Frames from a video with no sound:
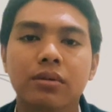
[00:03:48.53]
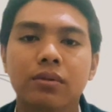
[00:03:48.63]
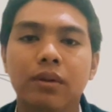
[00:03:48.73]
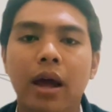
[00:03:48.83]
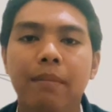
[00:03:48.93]

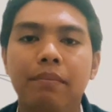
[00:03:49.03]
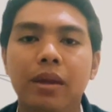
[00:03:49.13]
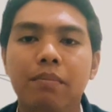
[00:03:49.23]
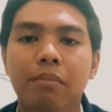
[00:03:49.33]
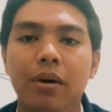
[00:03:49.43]
to dive
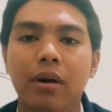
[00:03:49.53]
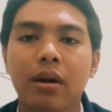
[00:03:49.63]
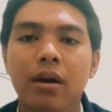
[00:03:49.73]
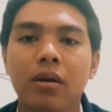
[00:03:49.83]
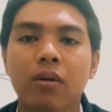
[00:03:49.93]
deeper
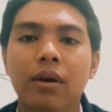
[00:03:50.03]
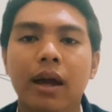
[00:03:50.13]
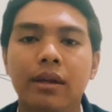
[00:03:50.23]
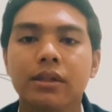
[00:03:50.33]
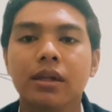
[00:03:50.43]

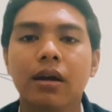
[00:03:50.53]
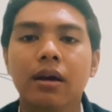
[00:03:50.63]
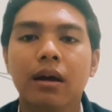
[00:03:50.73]
contents